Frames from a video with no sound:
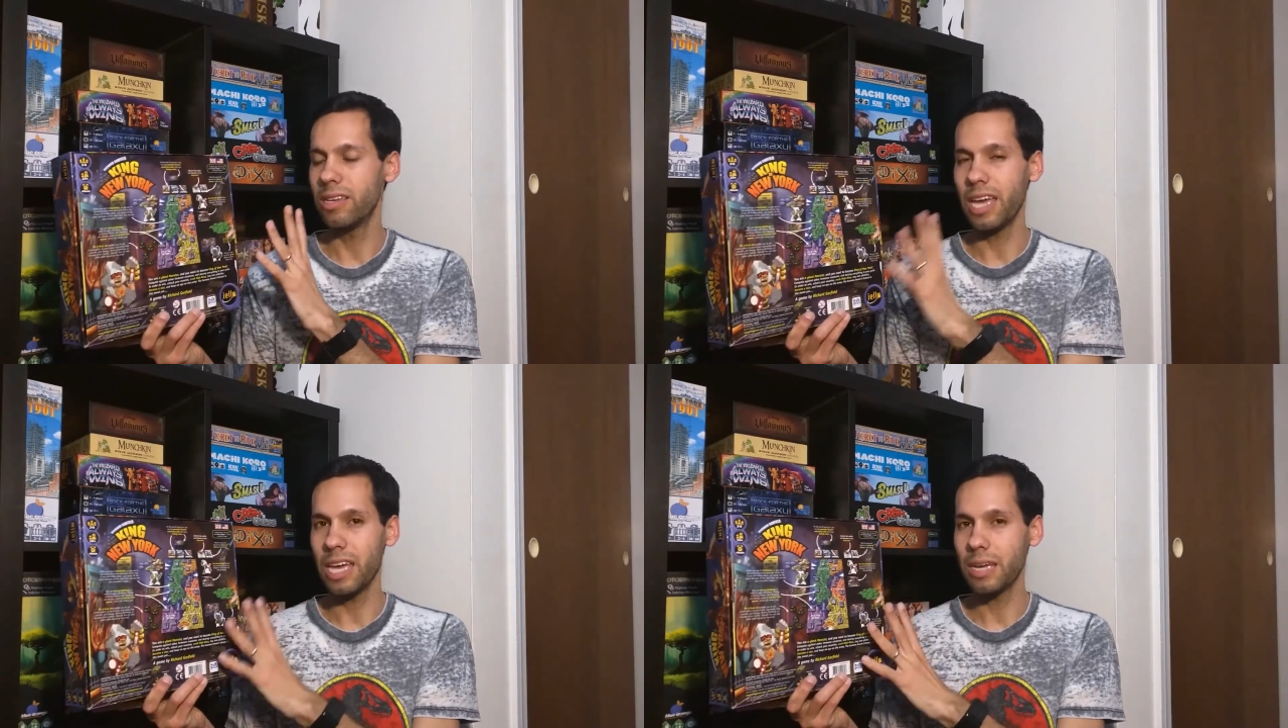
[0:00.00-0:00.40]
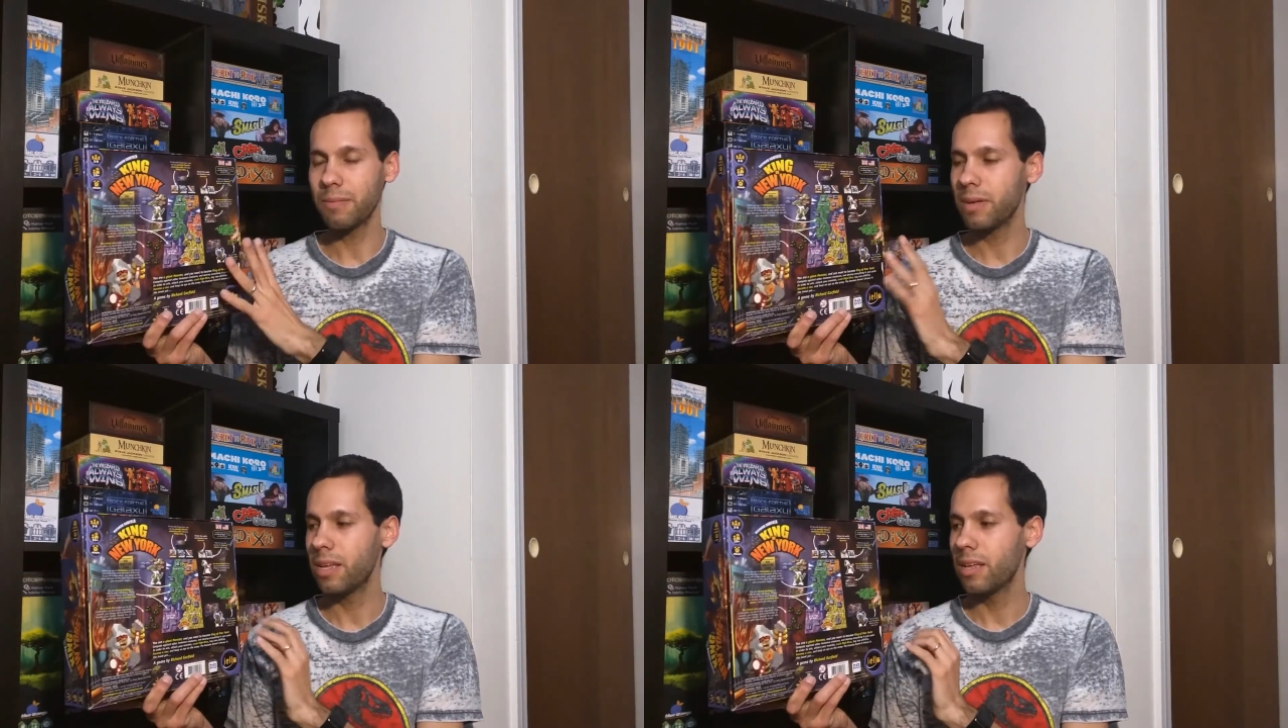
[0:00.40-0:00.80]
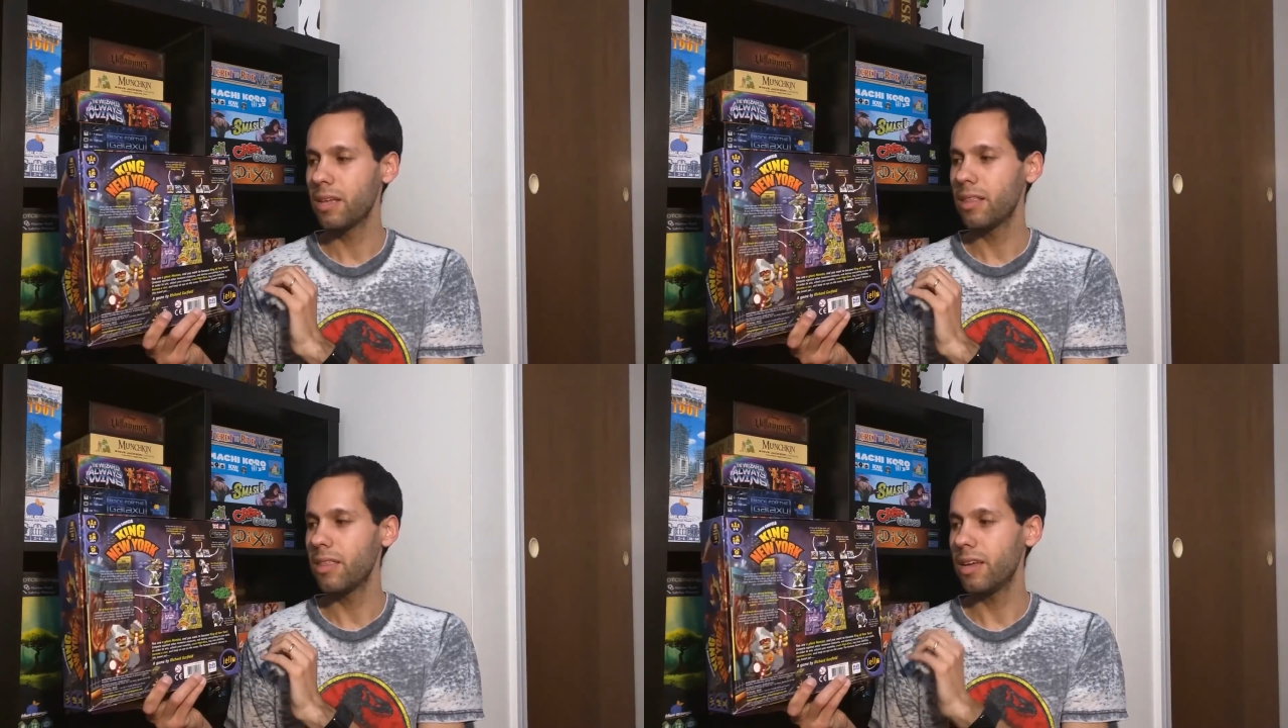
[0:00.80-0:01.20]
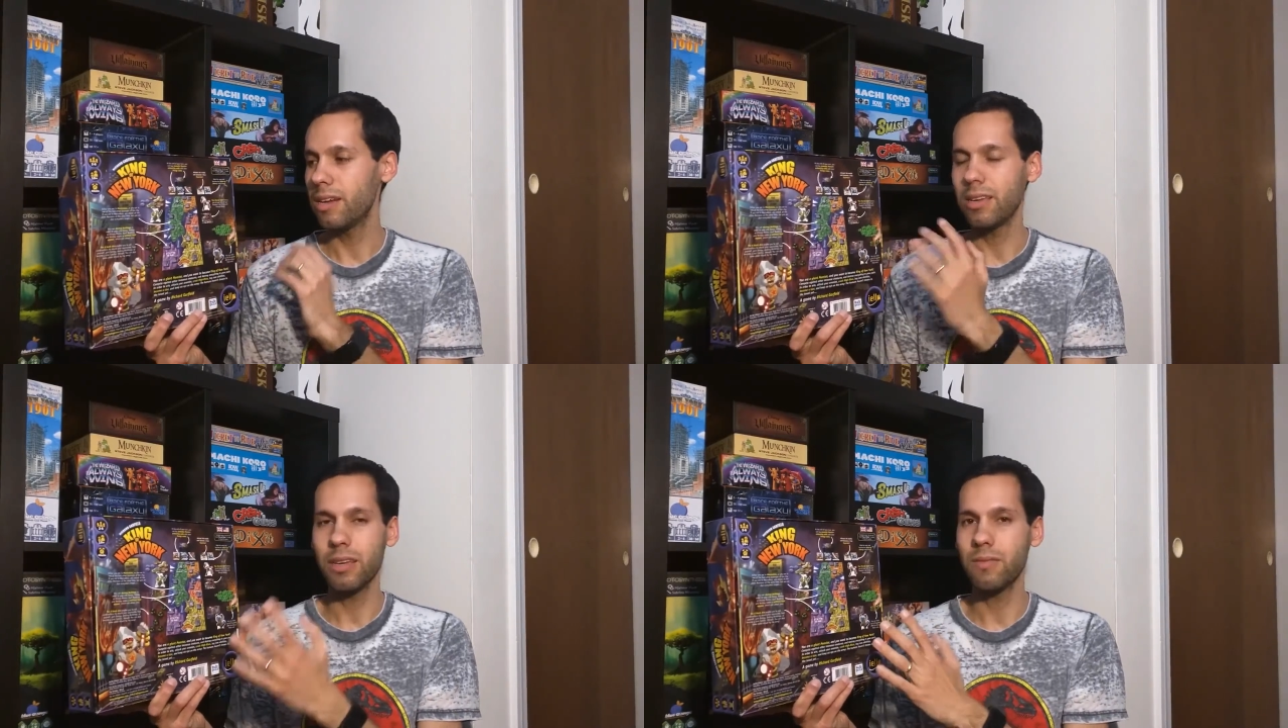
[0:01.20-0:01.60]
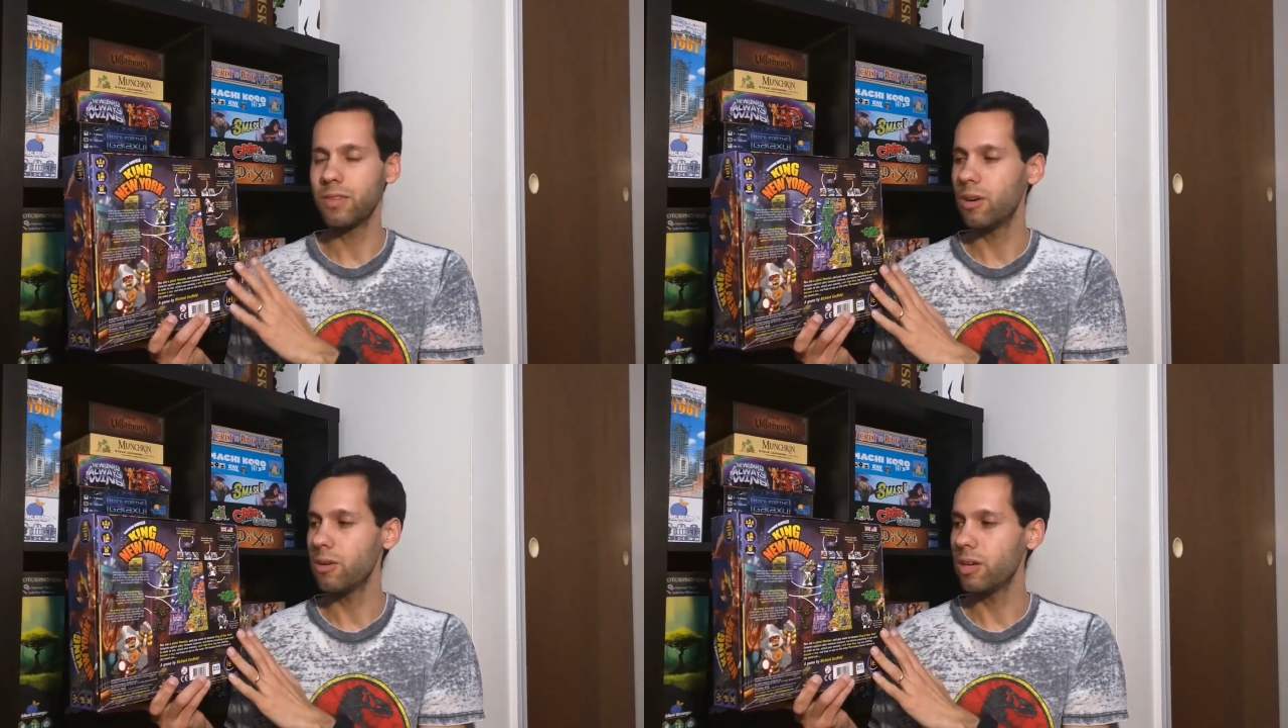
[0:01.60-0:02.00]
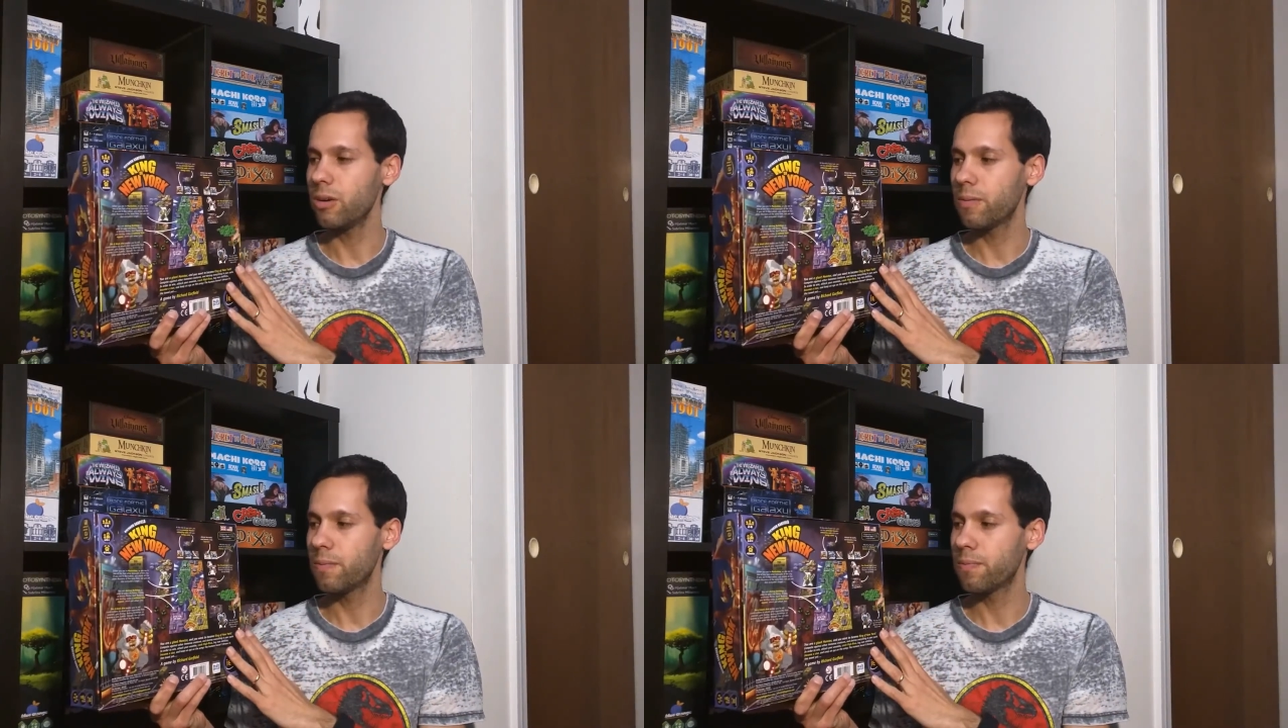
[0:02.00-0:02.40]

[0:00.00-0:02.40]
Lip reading: game than King of Tokyo.